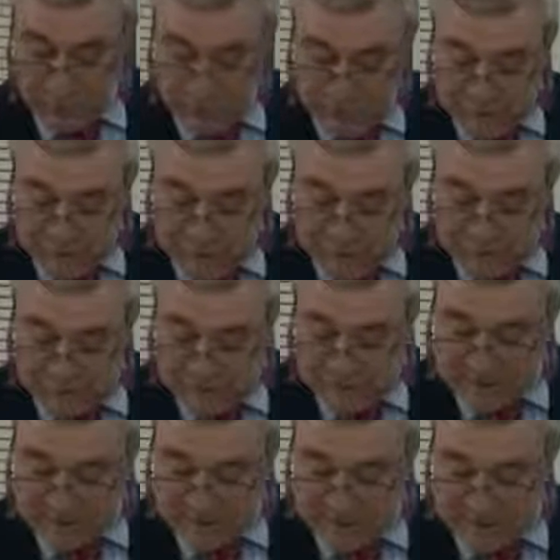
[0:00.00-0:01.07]
GCS
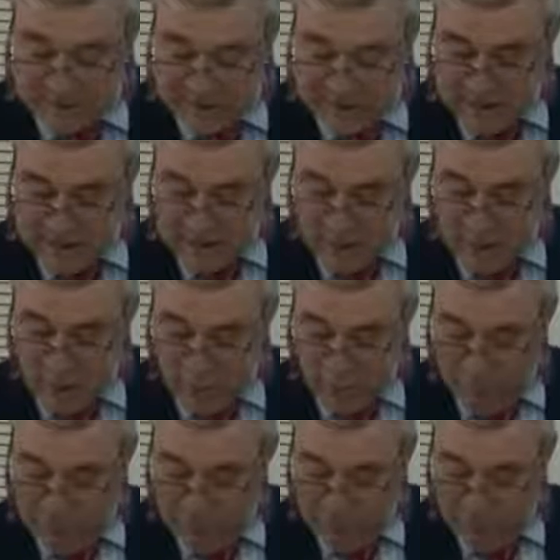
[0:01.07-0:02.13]
this year,
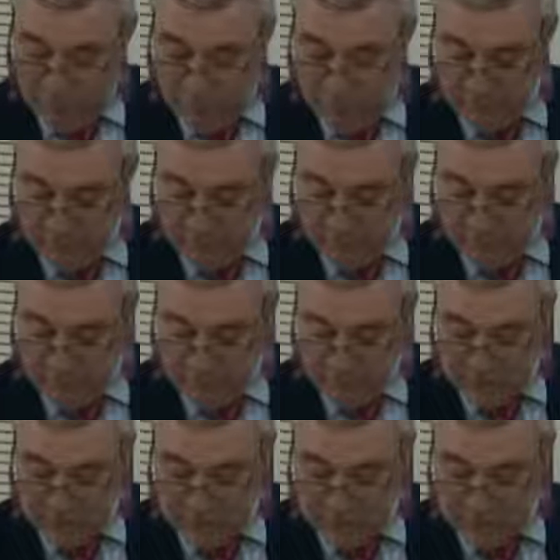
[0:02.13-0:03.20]
on behalf of the Ministry of
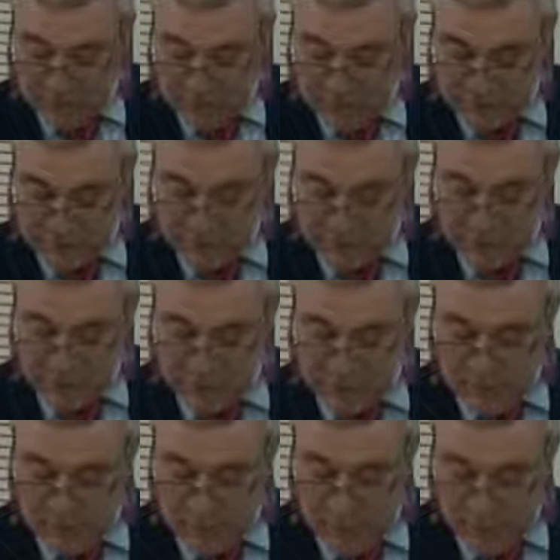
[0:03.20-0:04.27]
Cultures,
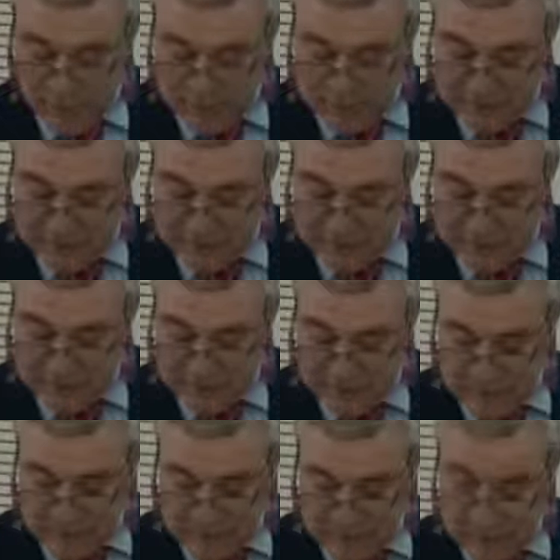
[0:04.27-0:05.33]
commenced
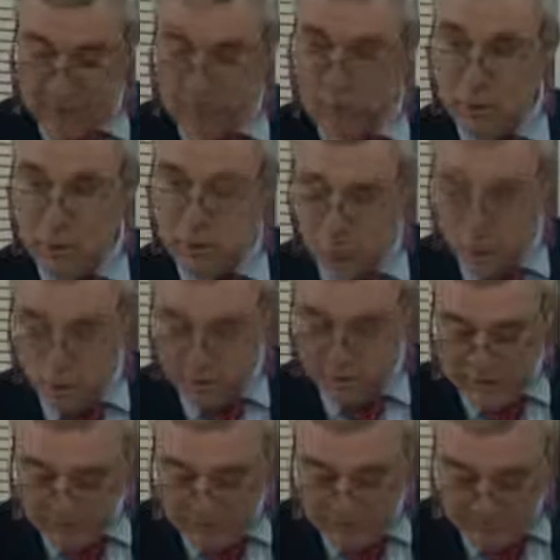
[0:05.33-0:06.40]
some new
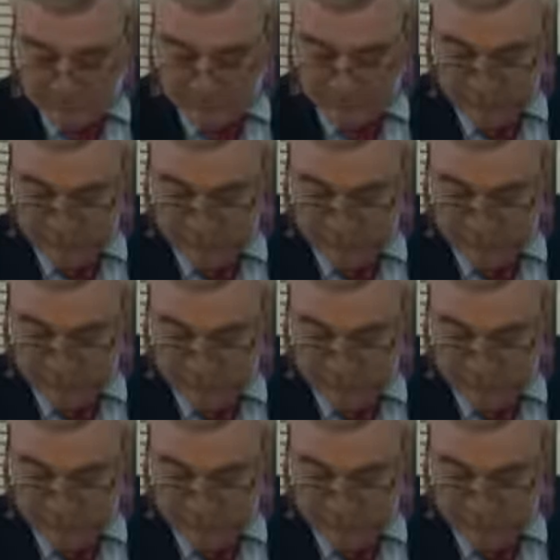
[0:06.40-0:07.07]
initiatives.